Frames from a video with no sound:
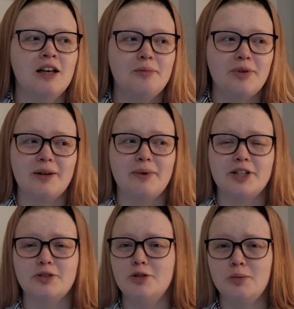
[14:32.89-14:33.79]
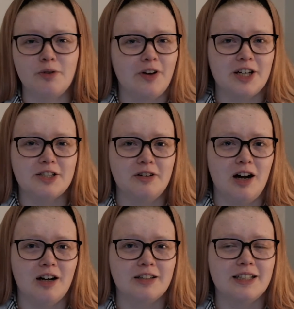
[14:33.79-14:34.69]
Pretty much all professional
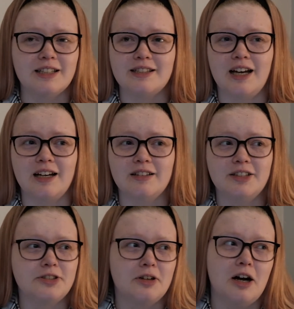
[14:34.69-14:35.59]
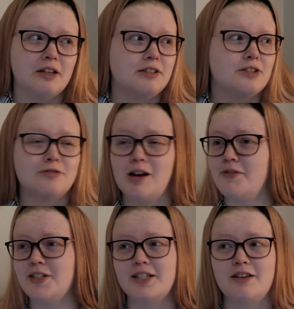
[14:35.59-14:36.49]
artists and digital artists,
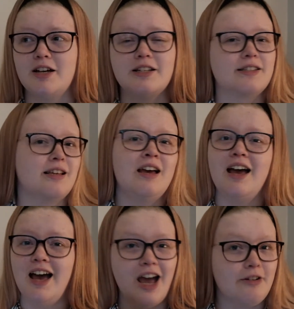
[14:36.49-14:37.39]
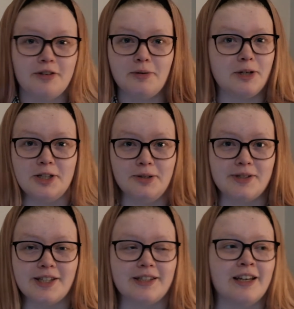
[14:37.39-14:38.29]
graphic designers, everyone
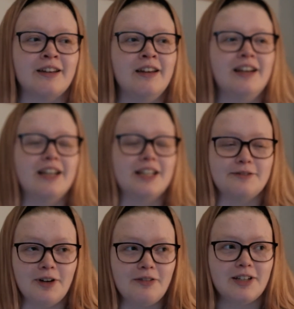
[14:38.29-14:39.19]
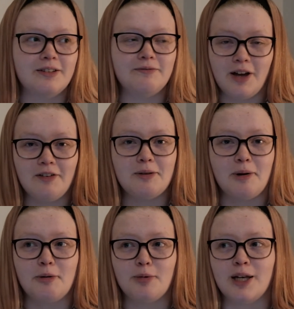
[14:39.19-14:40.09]
uses it. It's very, very
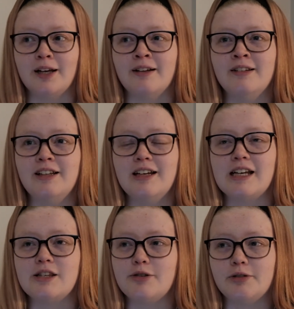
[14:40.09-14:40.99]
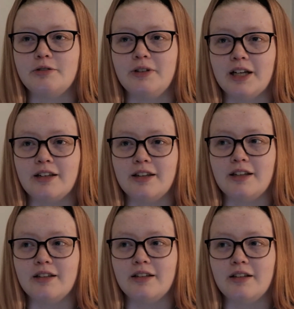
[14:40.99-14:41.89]
popular. It's sort of like
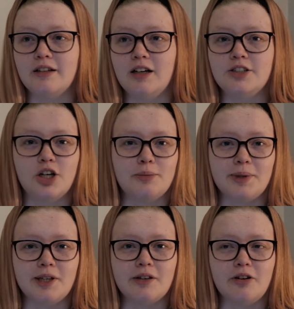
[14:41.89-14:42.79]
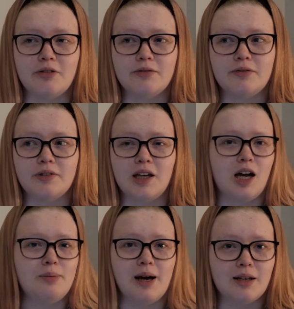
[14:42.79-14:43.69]
the Adobe of the
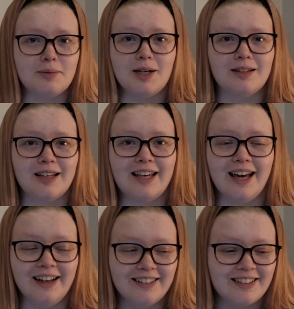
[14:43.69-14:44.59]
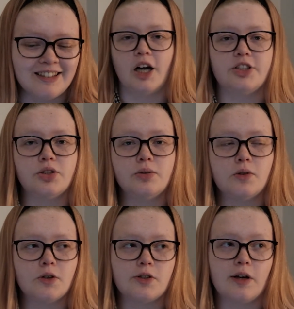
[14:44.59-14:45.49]
iPad world, I guess. I do
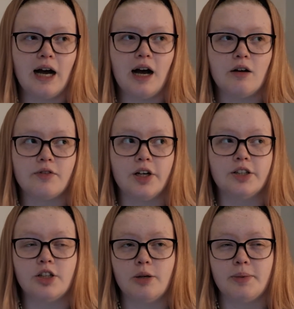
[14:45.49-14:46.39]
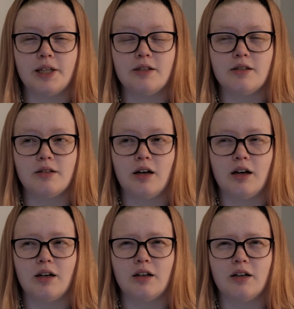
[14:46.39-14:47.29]
also have Adobe,
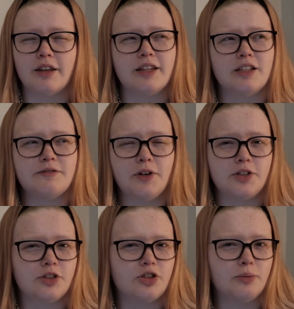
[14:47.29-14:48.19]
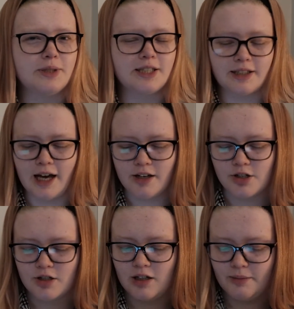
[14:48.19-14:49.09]
I think it's Photoshop
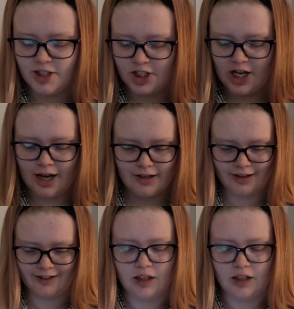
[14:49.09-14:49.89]
Sketch. Let me check.